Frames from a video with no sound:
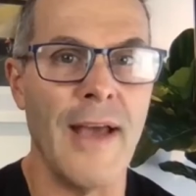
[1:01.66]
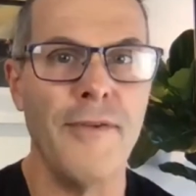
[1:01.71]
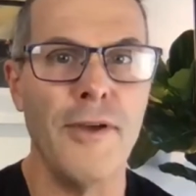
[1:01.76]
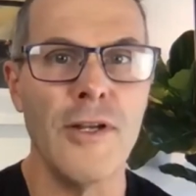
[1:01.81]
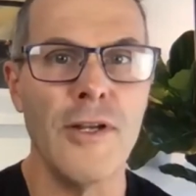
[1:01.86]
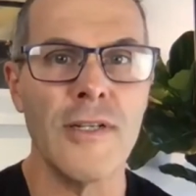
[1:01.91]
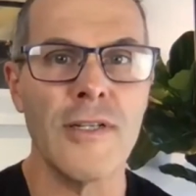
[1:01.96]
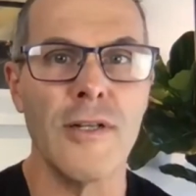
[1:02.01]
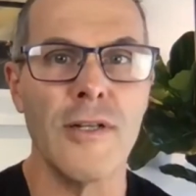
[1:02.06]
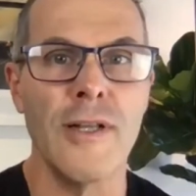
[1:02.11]
just
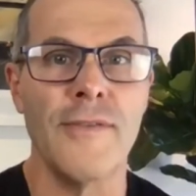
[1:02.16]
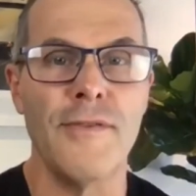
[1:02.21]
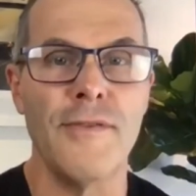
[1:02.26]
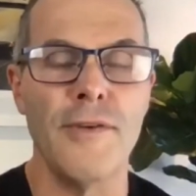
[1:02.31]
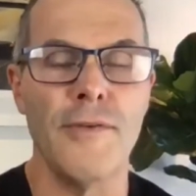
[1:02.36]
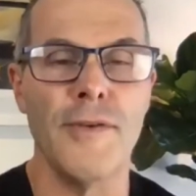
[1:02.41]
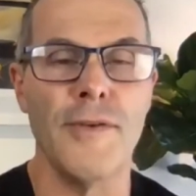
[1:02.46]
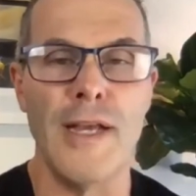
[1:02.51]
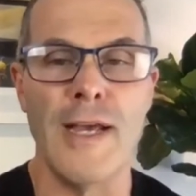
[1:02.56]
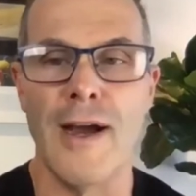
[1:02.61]
click your
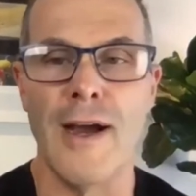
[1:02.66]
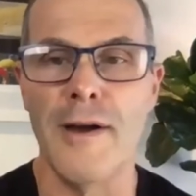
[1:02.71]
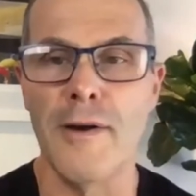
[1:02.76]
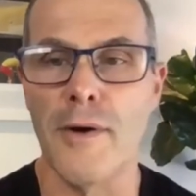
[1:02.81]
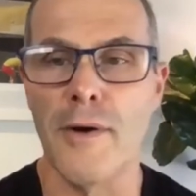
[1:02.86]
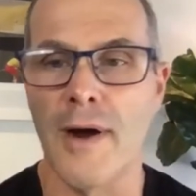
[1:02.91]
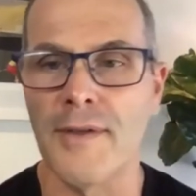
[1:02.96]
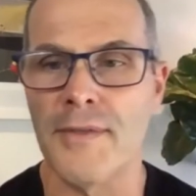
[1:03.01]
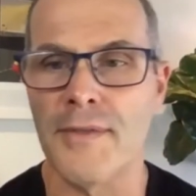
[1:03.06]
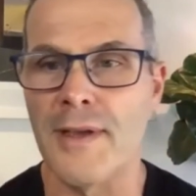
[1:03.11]
video, I
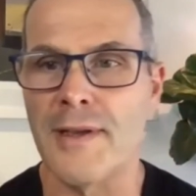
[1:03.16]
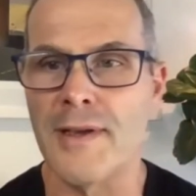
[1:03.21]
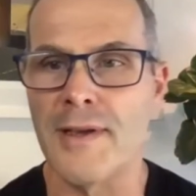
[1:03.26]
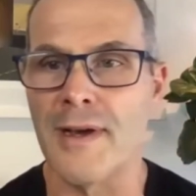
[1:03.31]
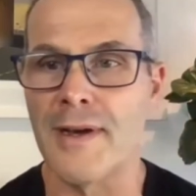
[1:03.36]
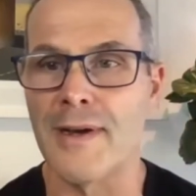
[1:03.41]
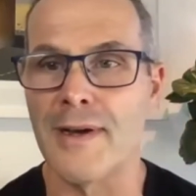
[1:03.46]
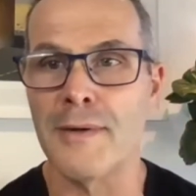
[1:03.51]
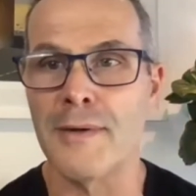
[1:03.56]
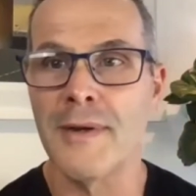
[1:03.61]
think
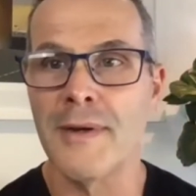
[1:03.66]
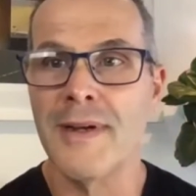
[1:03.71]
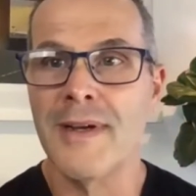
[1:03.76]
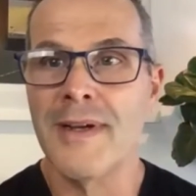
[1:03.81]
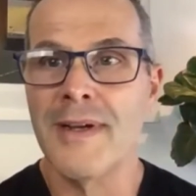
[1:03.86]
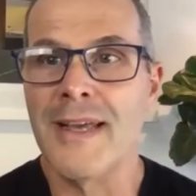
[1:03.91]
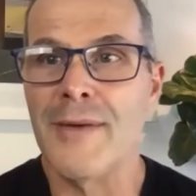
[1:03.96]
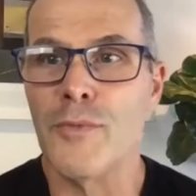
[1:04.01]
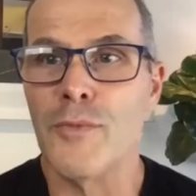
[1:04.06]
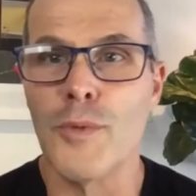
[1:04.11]
it
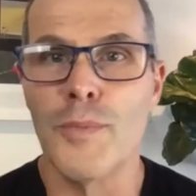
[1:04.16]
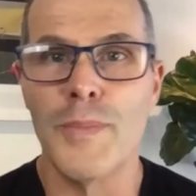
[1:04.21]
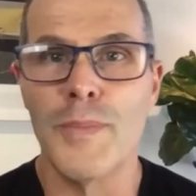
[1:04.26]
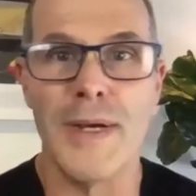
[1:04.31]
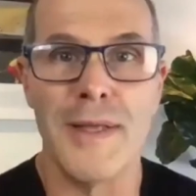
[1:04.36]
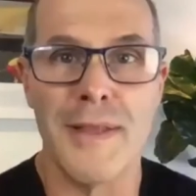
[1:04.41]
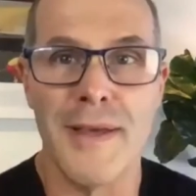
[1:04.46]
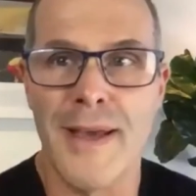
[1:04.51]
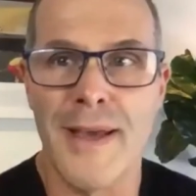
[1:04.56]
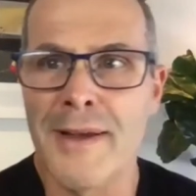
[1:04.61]
will be
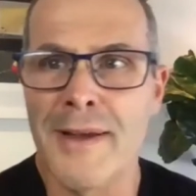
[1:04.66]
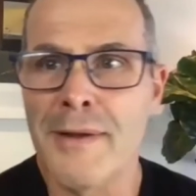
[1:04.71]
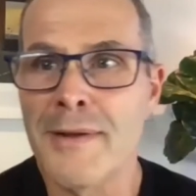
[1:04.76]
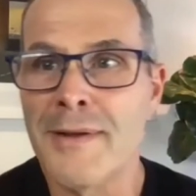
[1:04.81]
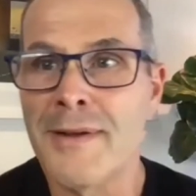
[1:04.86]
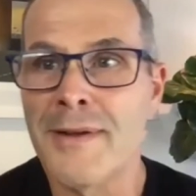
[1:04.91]
there.